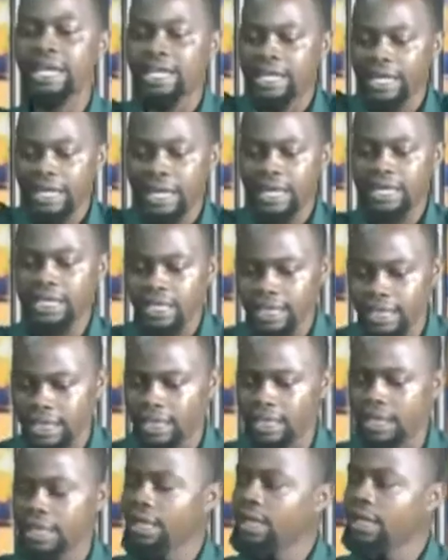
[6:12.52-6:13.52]
around the,
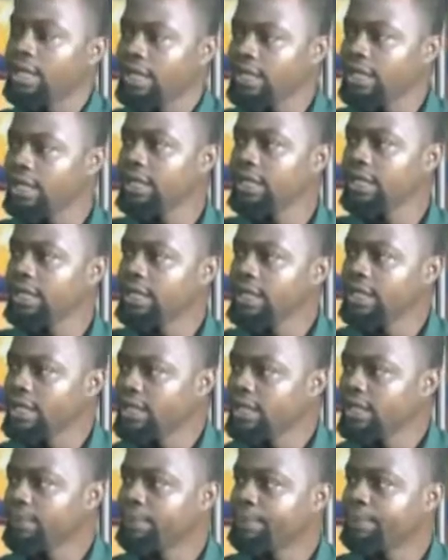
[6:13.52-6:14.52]
the, the,
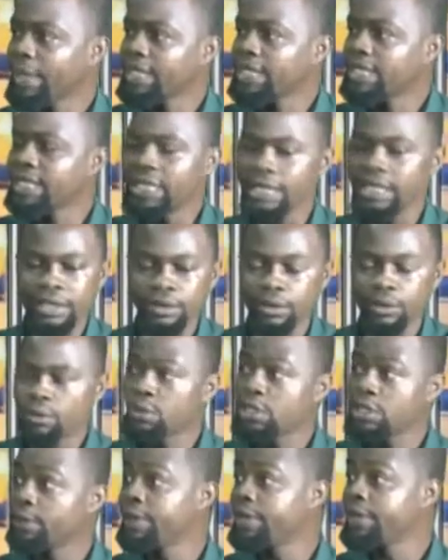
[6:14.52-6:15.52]
the, party, you know,
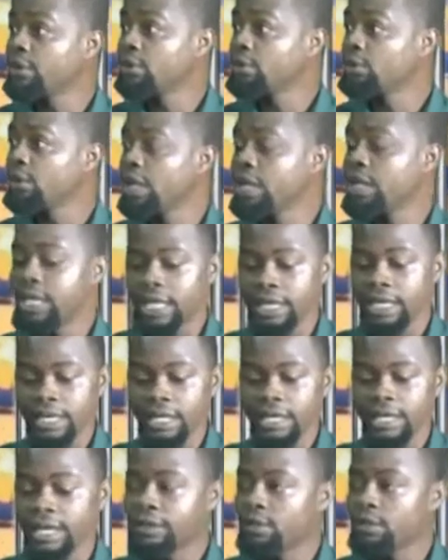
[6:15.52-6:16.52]
those, and in,
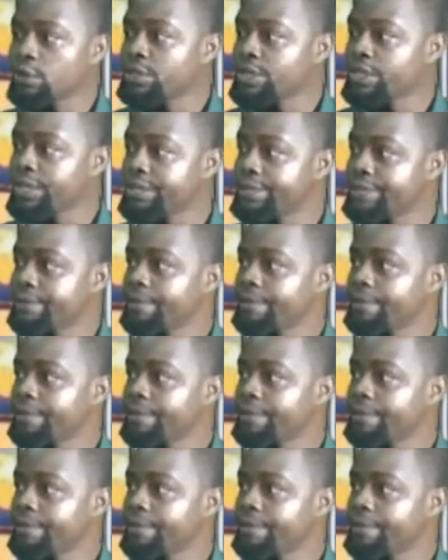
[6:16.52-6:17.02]
in those states,